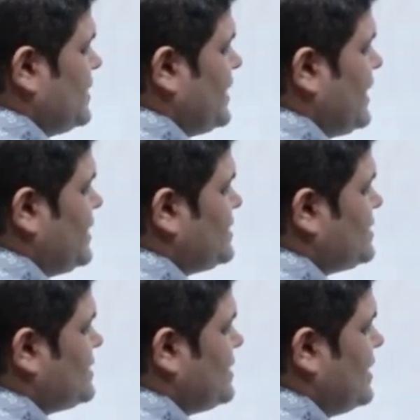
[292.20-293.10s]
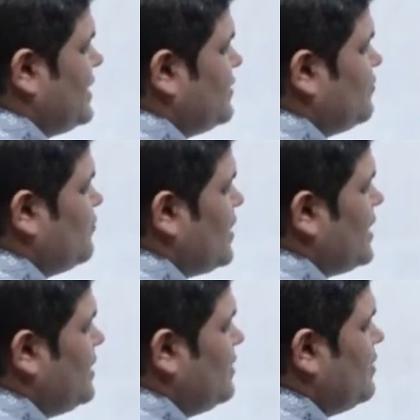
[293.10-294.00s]
x and
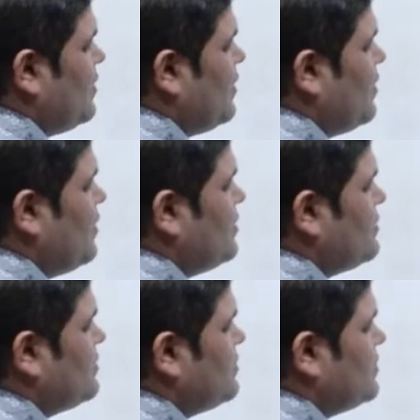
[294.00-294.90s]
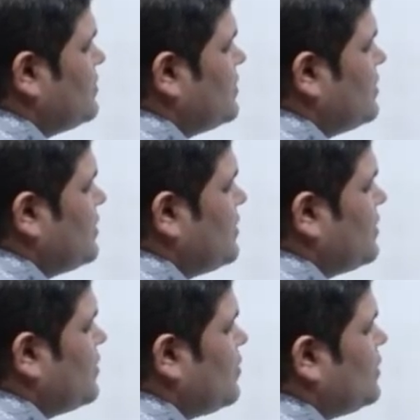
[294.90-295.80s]
y or
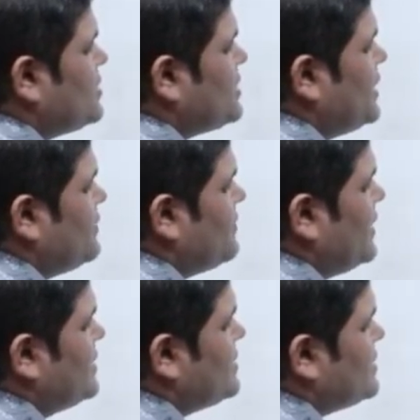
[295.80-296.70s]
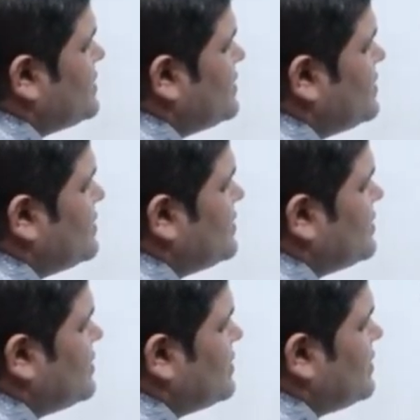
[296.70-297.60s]
constant, friends.
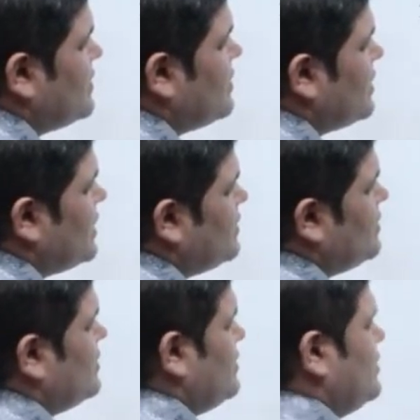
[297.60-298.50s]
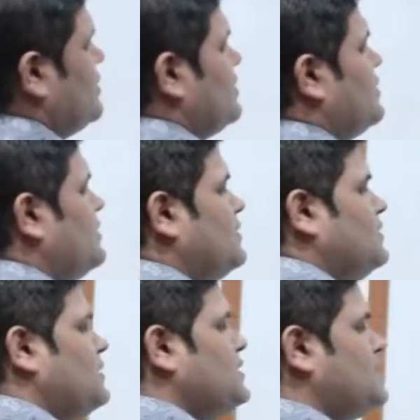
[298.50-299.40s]
Okay,
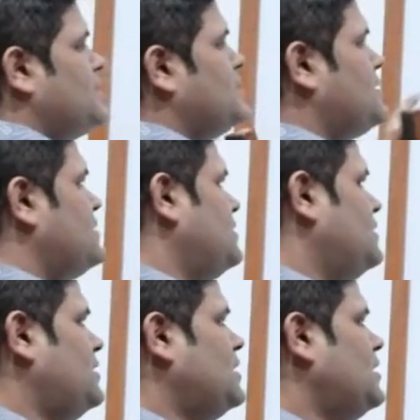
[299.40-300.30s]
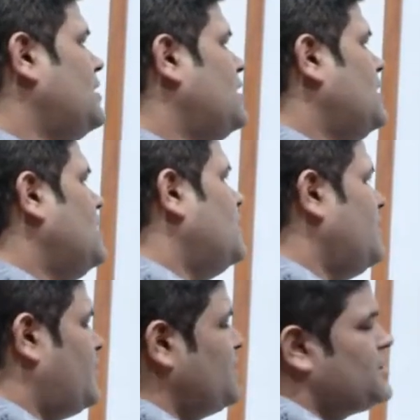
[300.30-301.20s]
this is the
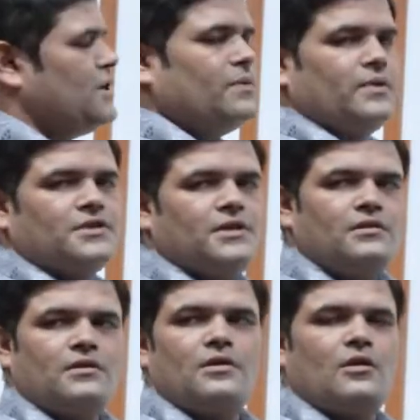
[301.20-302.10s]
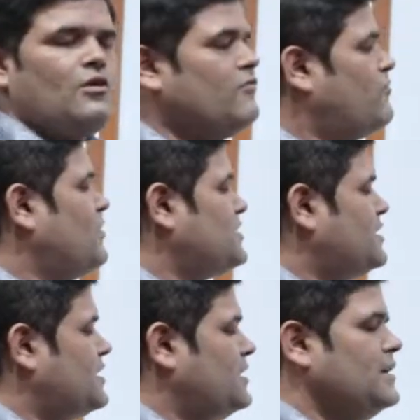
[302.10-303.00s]
differential equation of first
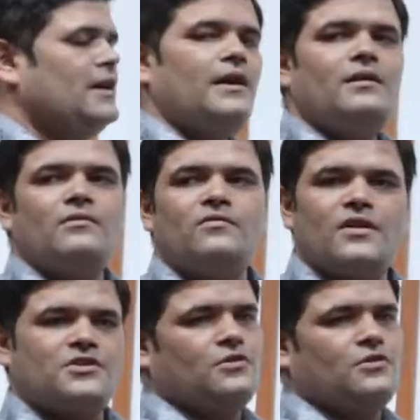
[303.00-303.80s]
degree and first